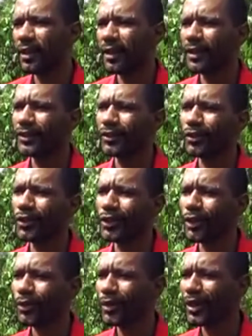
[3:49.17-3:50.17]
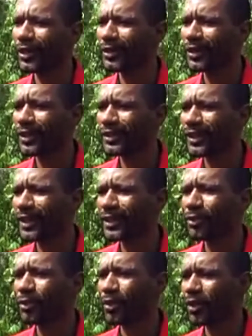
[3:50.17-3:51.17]
and it's only now that I
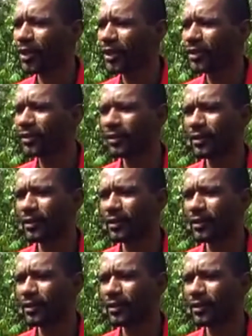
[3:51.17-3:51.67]
started working